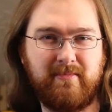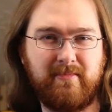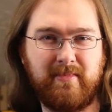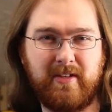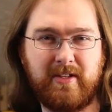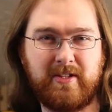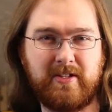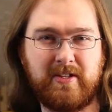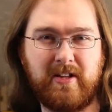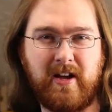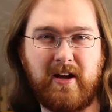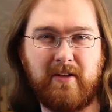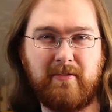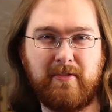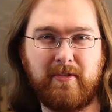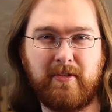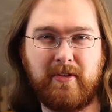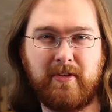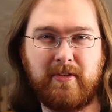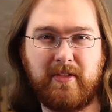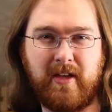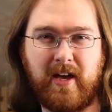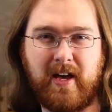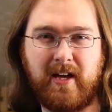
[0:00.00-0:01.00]
it's not
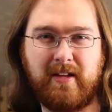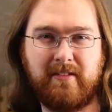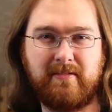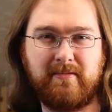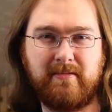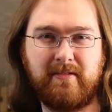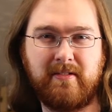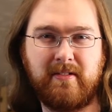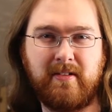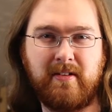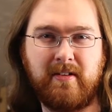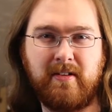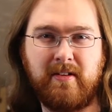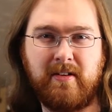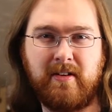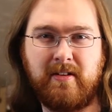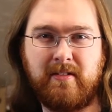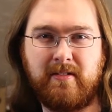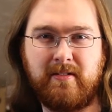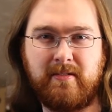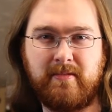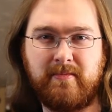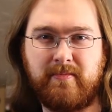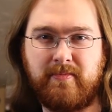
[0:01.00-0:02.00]
really that
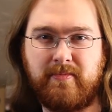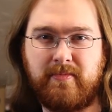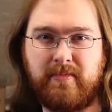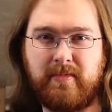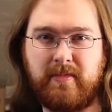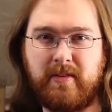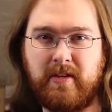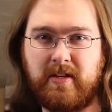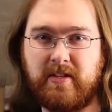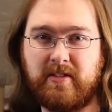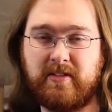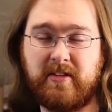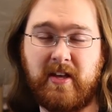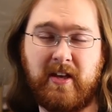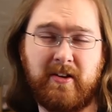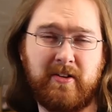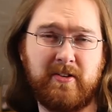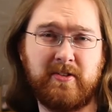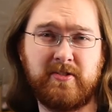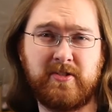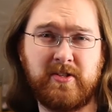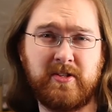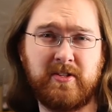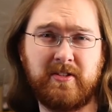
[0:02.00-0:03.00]

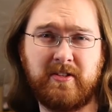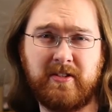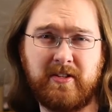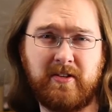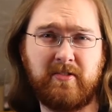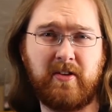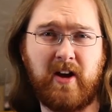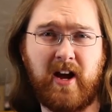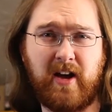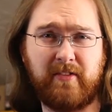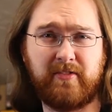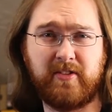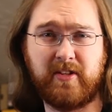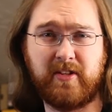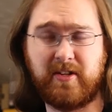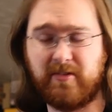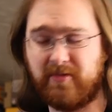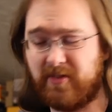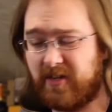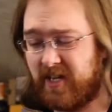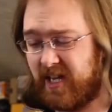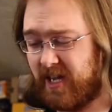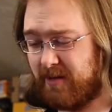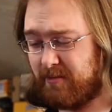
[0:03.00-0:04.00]
intelligently crafted of
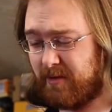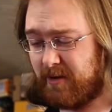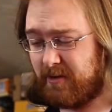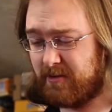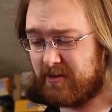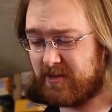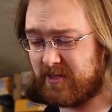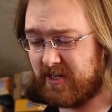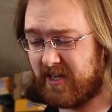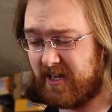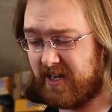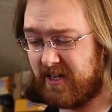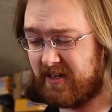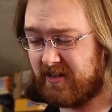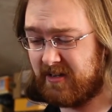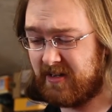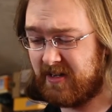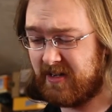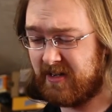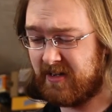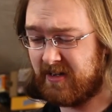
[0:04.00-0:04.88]
a game, I would say.